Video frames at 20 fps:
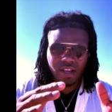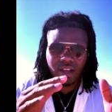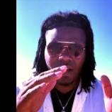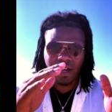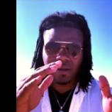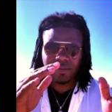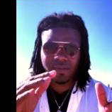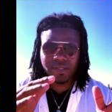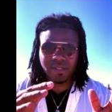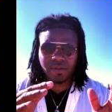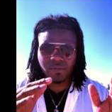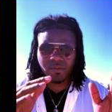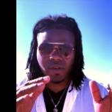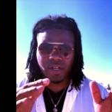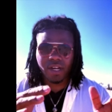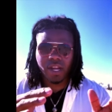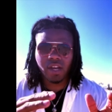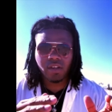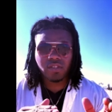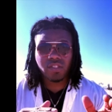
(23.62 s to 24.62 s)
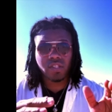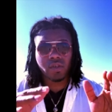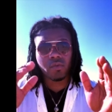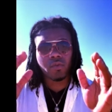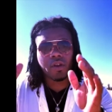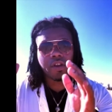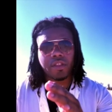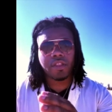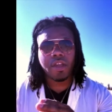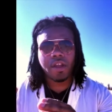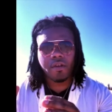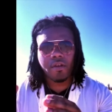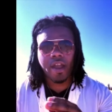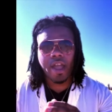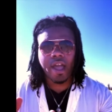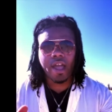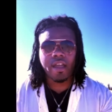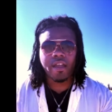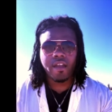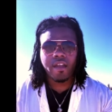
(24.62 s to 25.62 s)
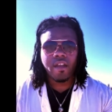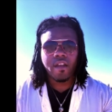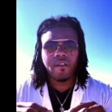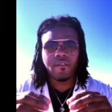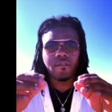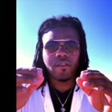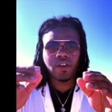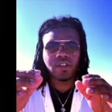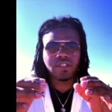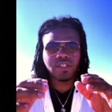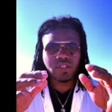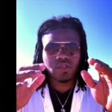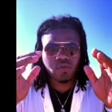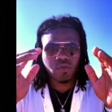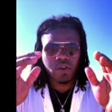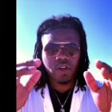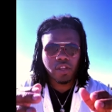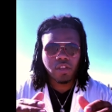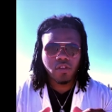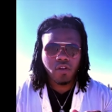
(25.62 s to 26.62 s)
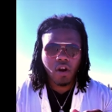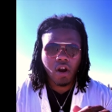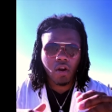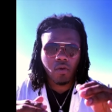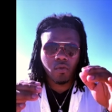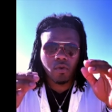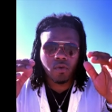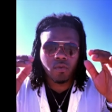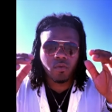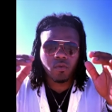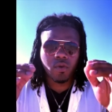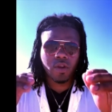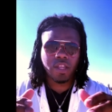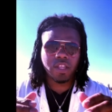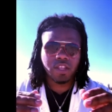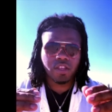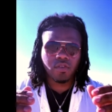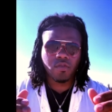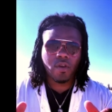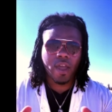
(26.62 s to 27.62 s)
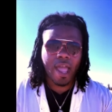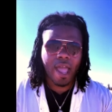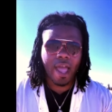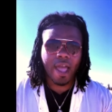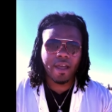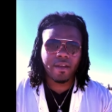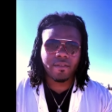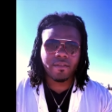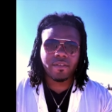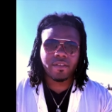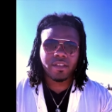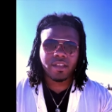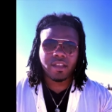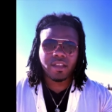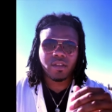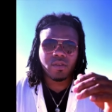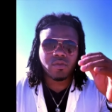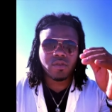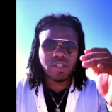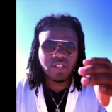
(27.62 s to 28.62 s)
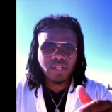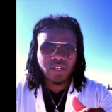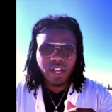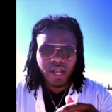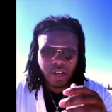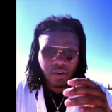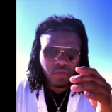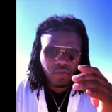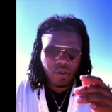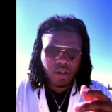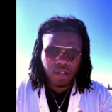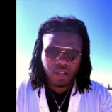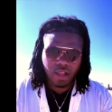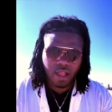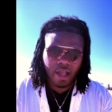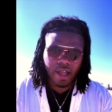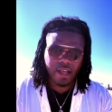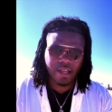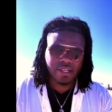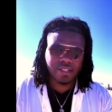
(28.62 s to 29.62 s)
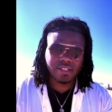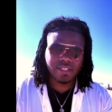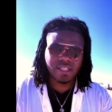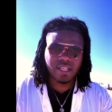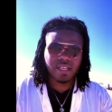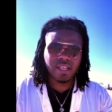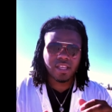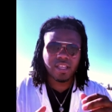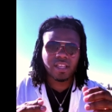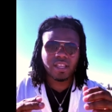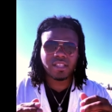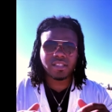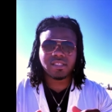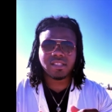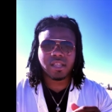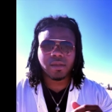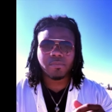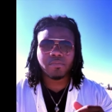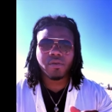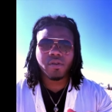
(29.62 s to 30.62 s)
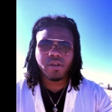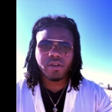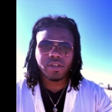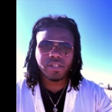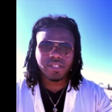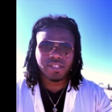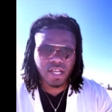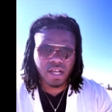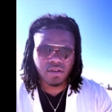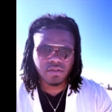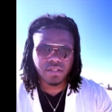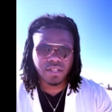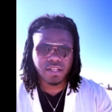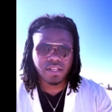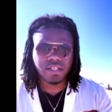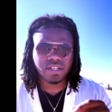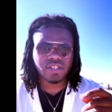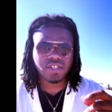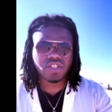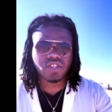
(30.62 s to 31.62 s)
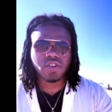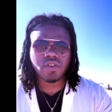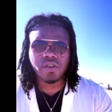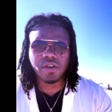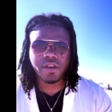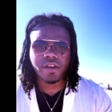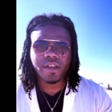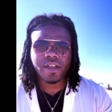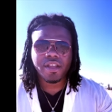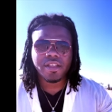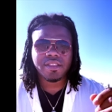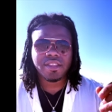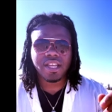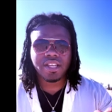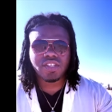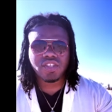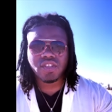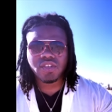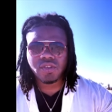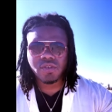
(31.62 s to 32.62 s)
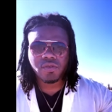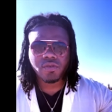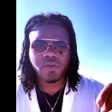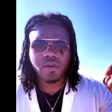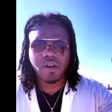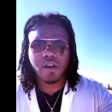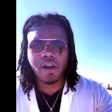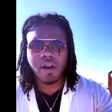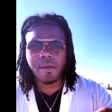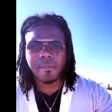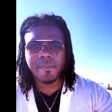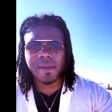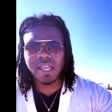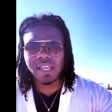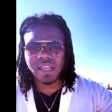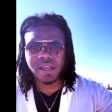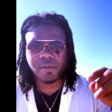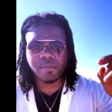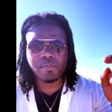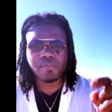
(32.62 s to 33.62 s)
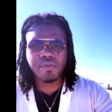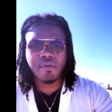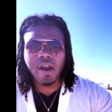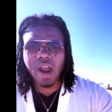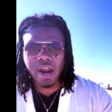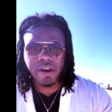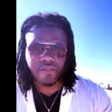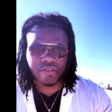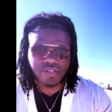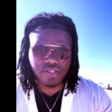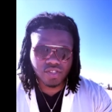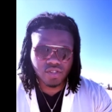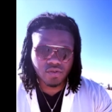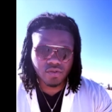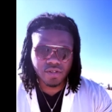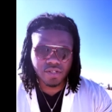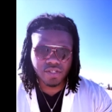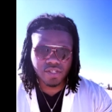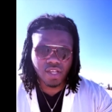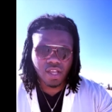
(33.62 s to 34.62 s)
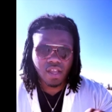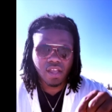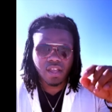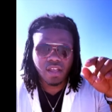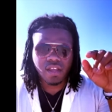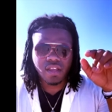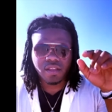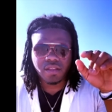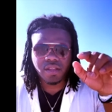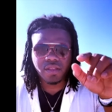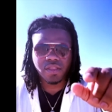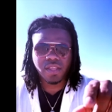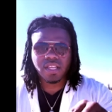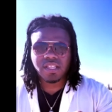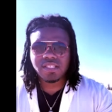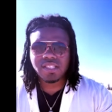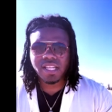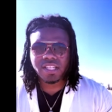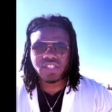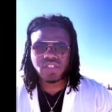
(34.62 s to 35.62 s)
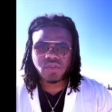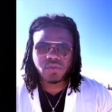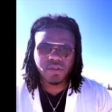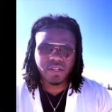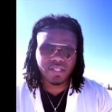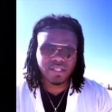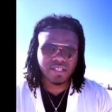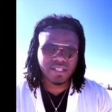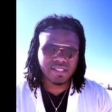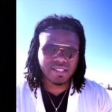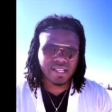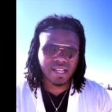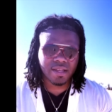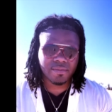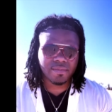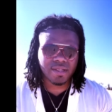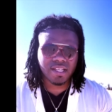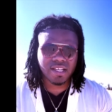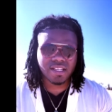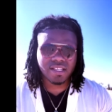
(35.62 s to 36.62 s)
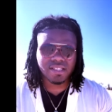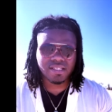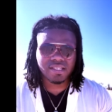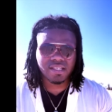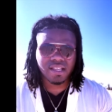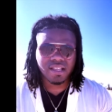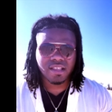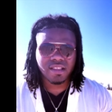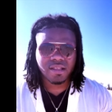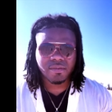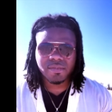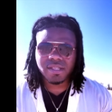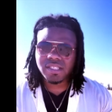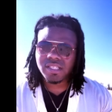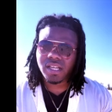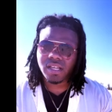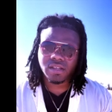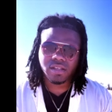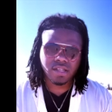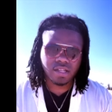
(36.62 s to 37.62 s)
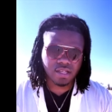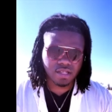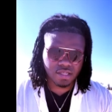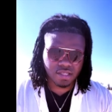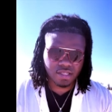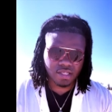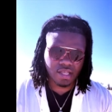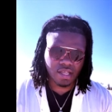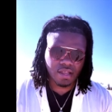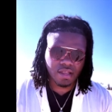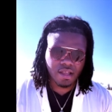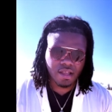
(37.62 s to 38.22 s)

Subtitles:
of someone else and where they're at versus where you are with what you have. What you got to realize is the importance out and to ensure that you are making progress towards the things that you want to design. Because let me tell you this,